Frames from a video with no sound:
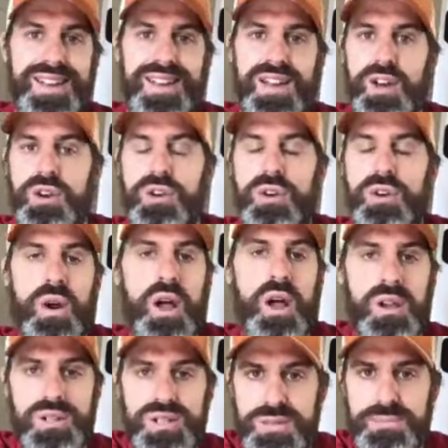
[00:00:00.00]

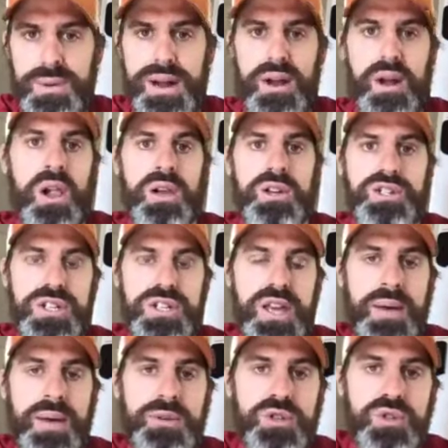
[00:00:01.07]
neurology, biology,
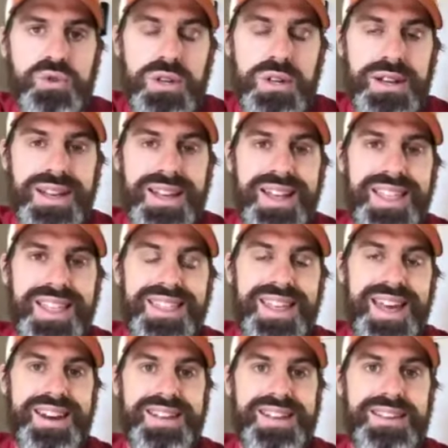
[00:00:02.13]
chemistry
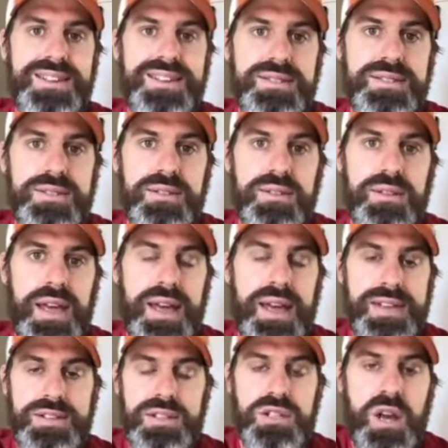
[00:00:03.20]
that has
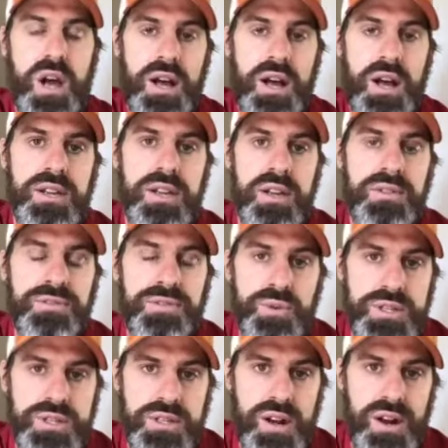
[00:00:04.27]
a toxic
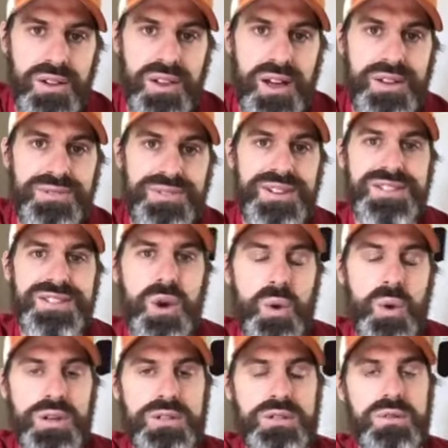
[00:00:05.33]
influence in our life. It is
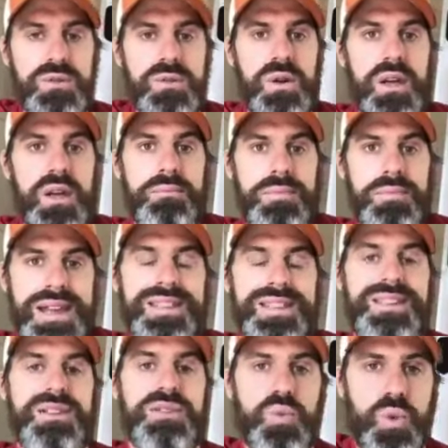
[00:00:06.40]
going to make
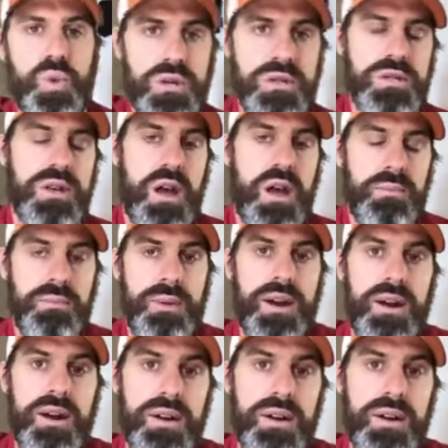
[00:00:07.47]
things worse, not better.